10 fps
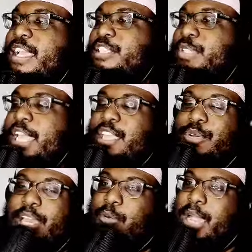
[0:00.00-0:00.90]
And she was like,
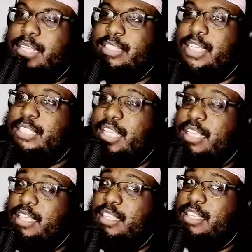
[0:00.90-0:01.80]
yo, we gotta watch this. I
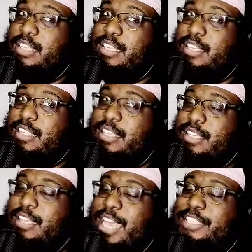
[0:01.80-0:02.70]
said,
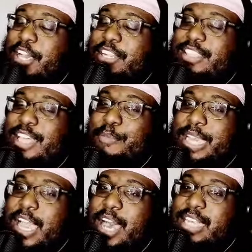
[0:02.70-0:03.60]
I saw the
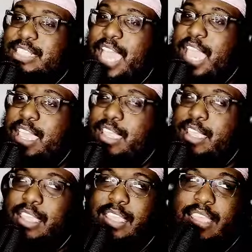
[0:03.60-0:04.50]
thumbnail, I was like,
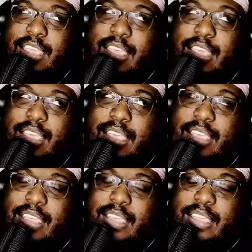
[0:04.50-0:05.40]

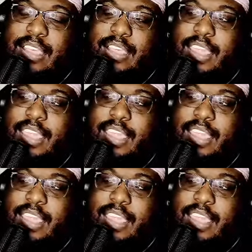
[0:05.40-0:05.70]
uh,